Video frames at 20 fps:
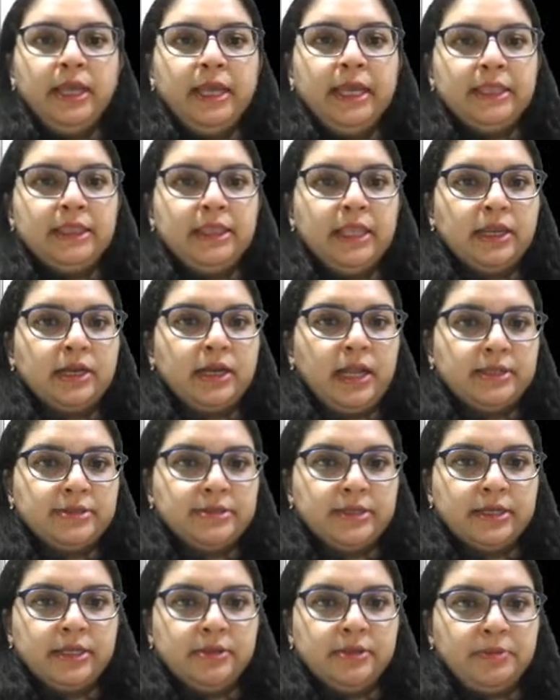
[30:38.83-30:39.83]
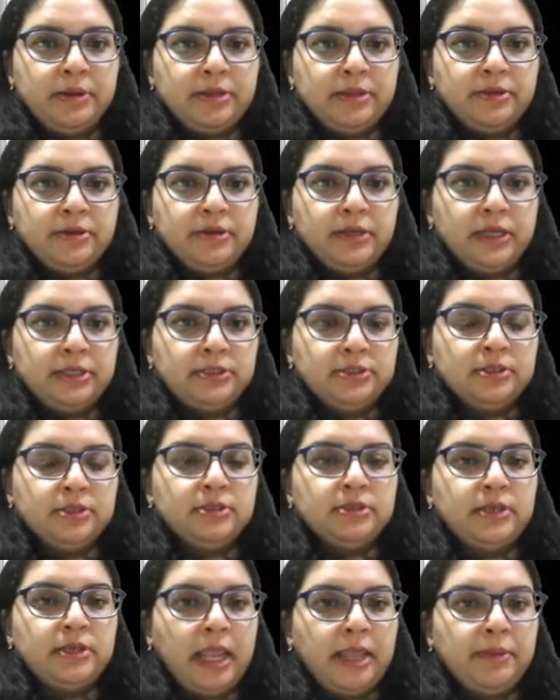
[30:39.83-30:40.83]
Itna classical
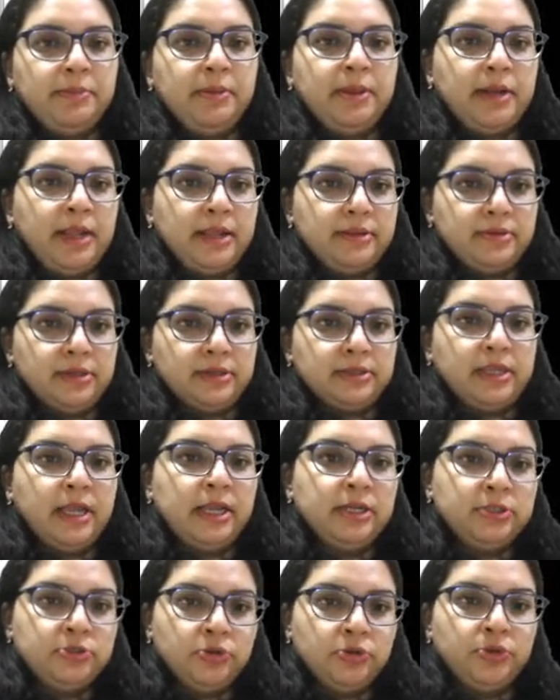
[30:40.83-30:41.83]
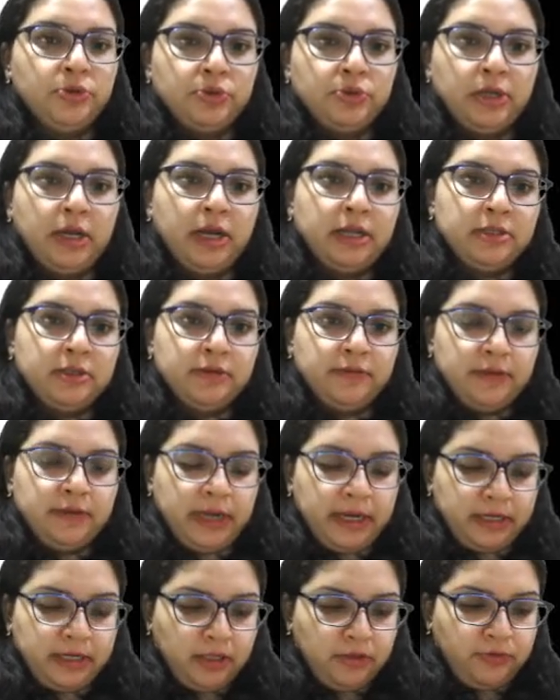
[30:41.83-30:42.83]
presentation nahi bhi reh sakta. I'll show you the other
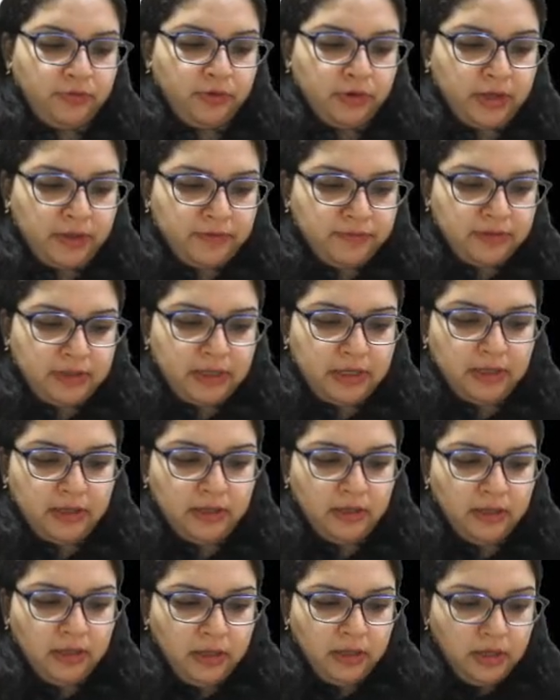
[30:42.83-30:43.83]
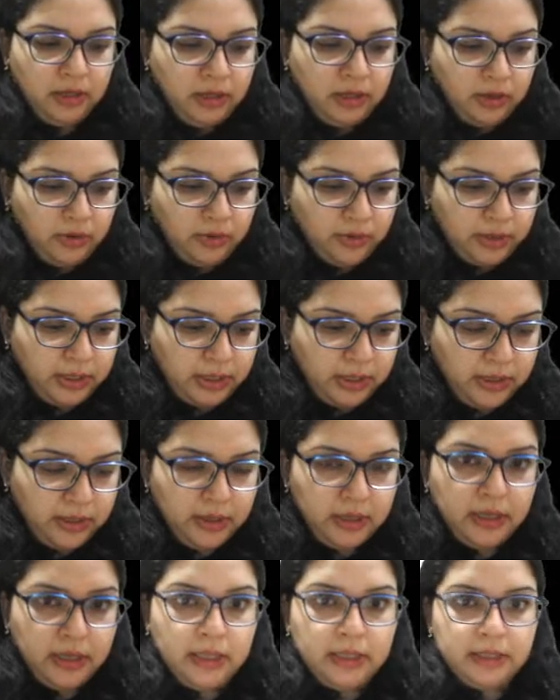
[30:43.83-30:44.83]
varieties what I've seen. Okay,
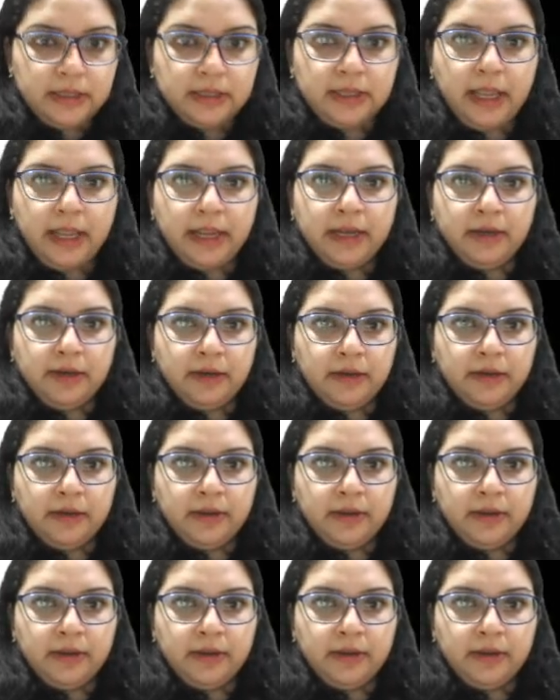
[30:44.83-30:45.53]
then